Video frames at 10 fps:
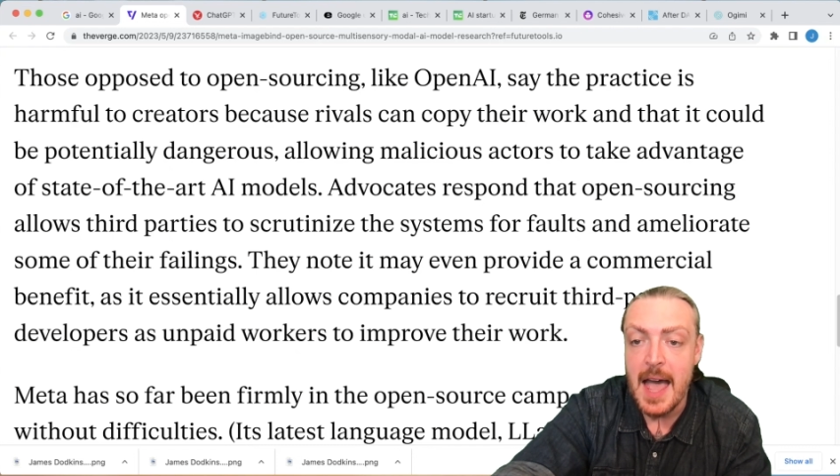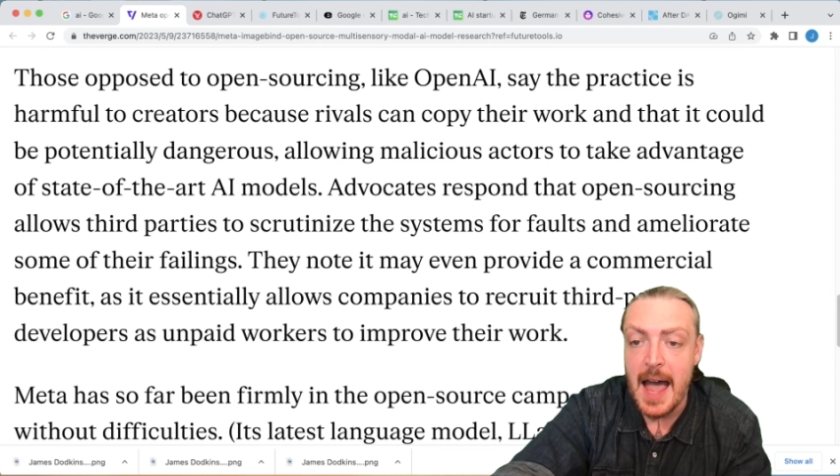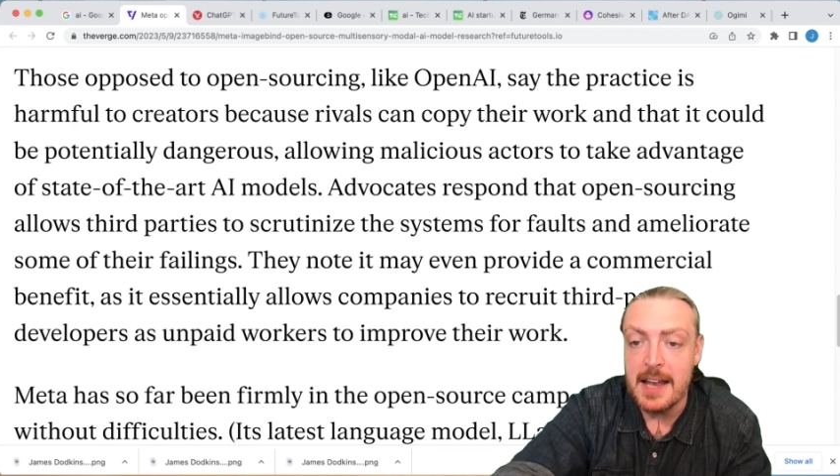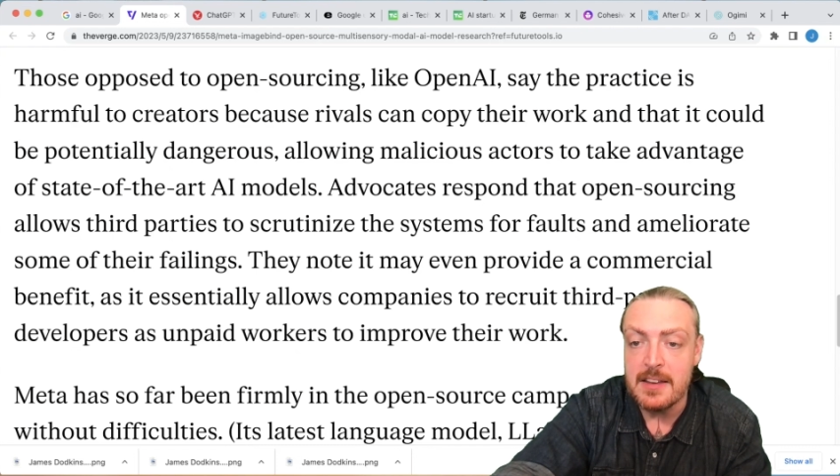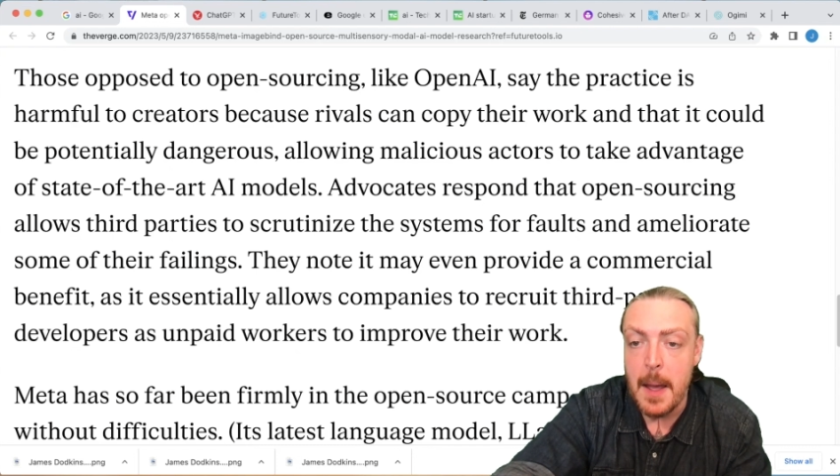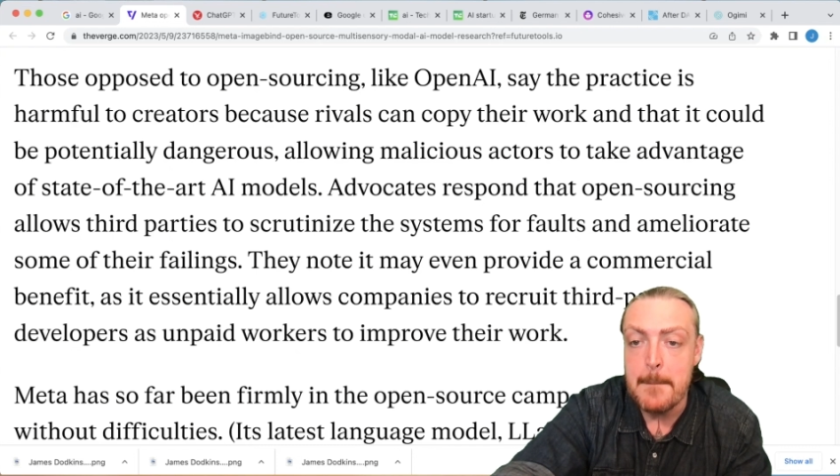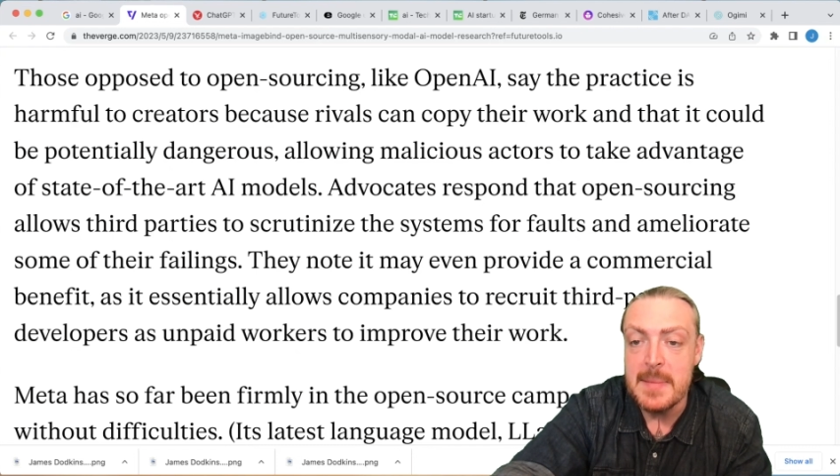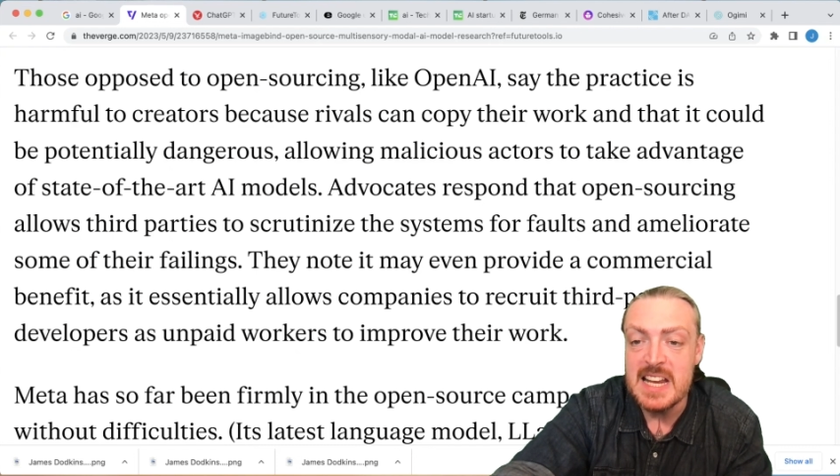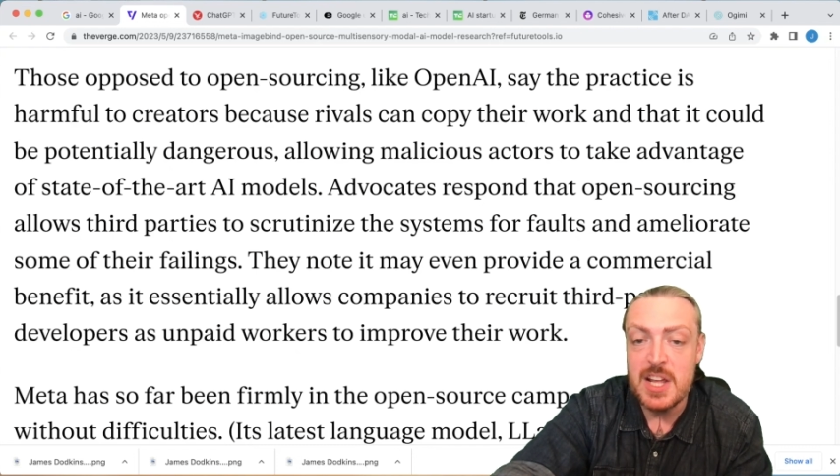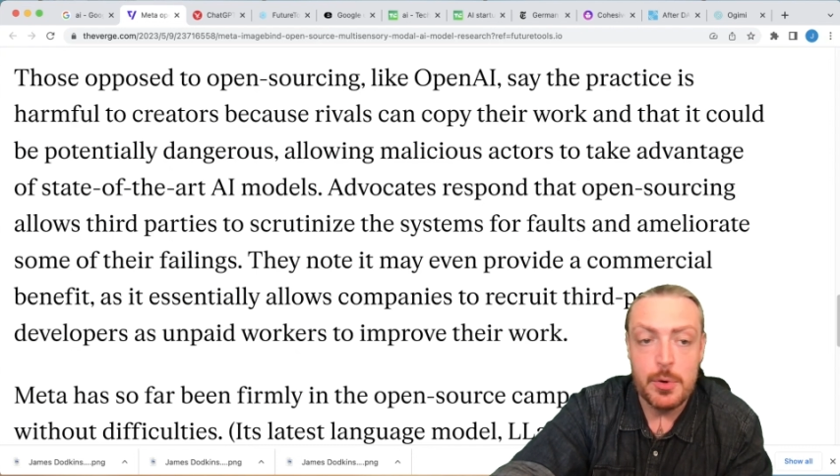and
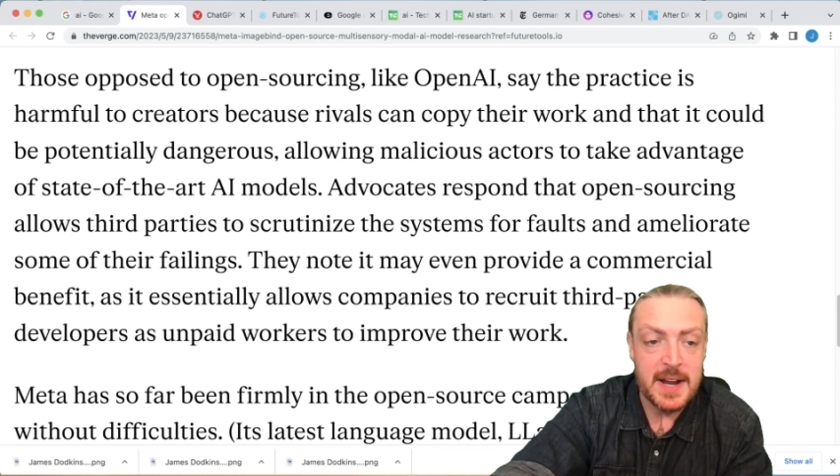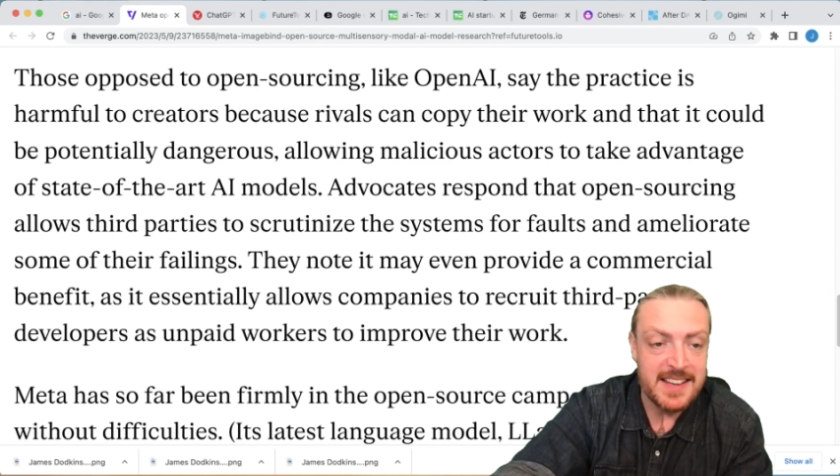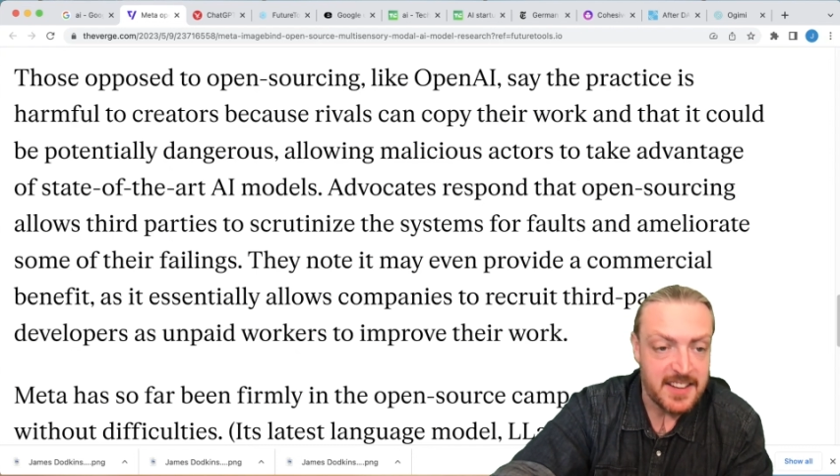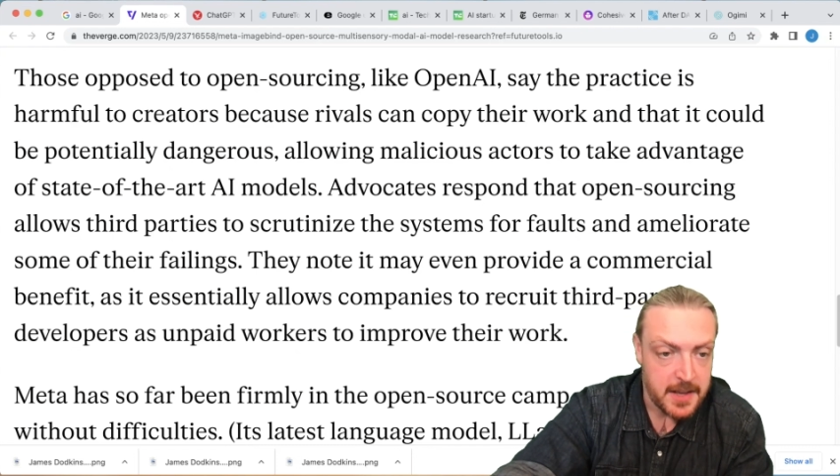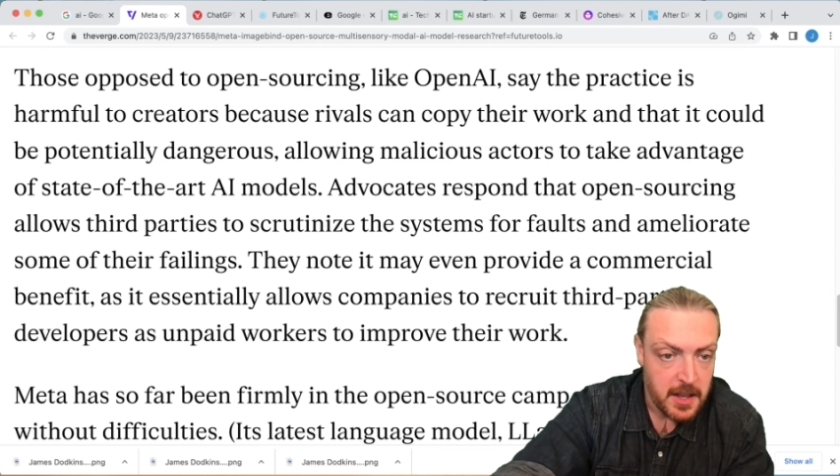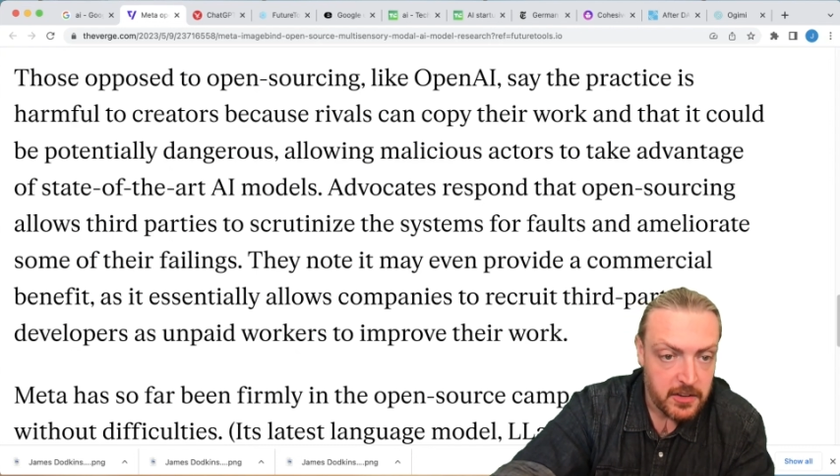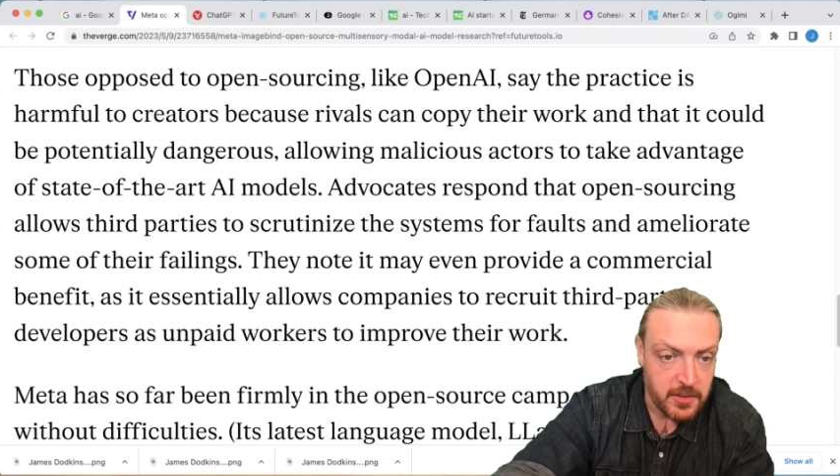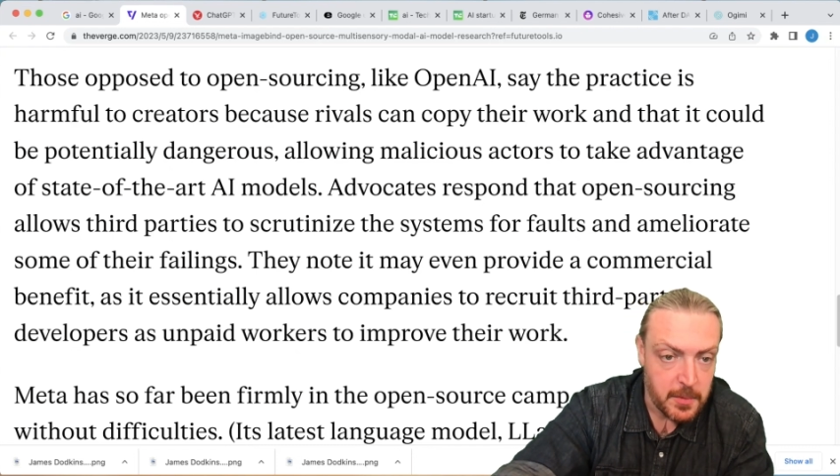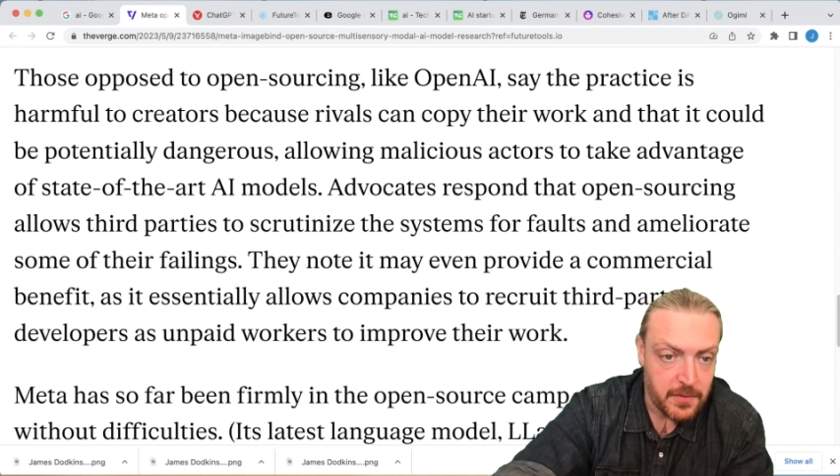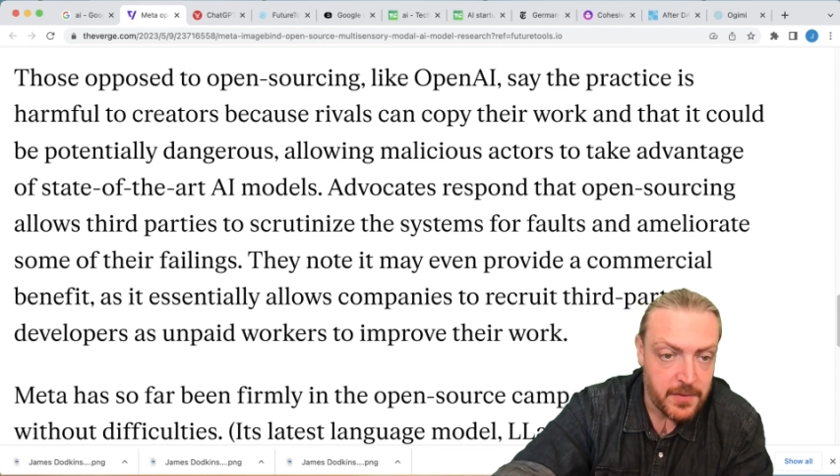ameliorate
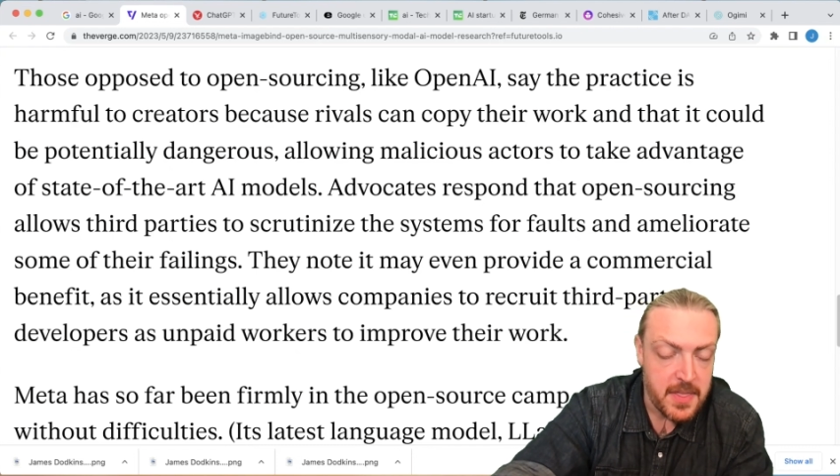some of